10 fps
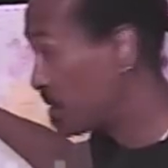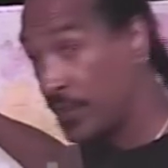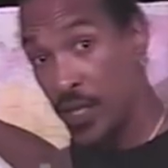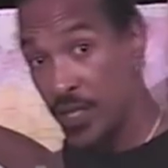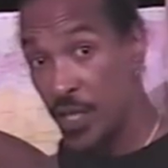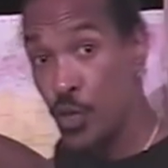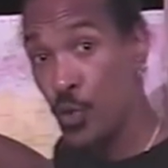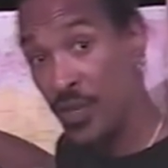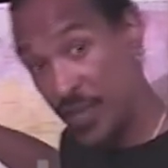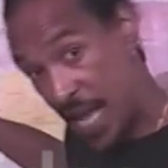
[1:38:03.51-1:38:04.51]
of us that you
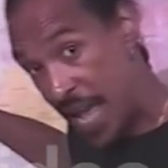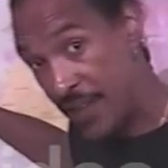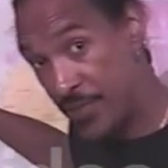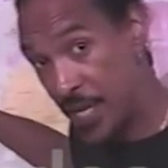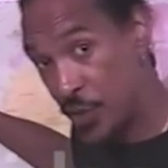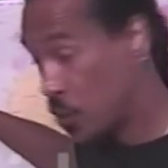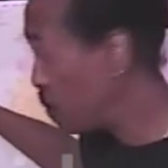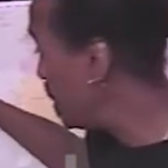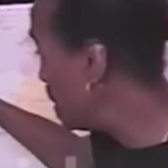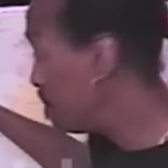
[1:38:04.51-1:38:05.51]
even have that, so you
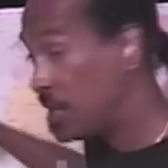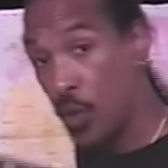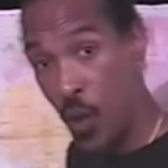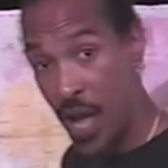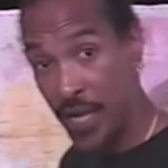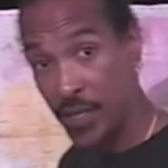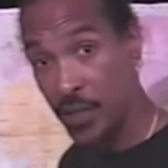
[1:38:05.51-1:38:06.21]
need to be quiet.